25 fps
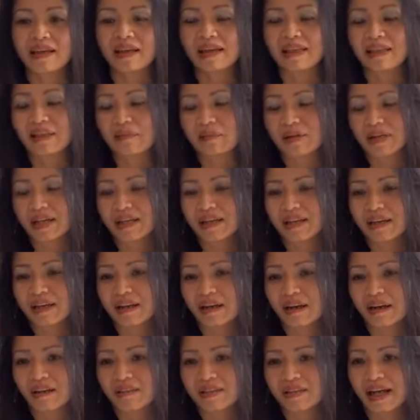And then when I get
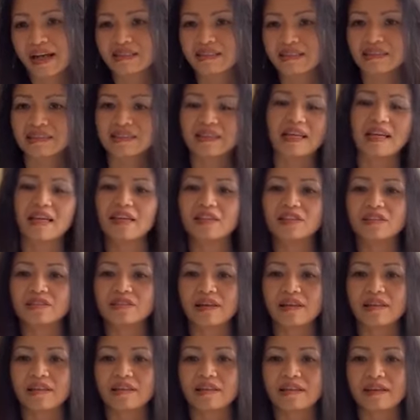on that stage,
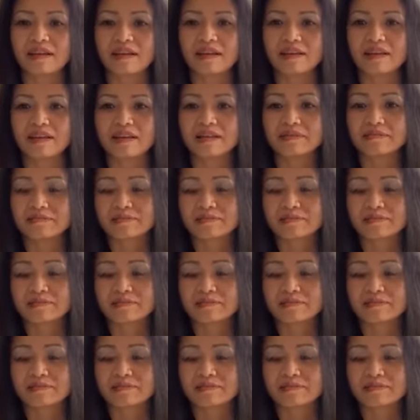I think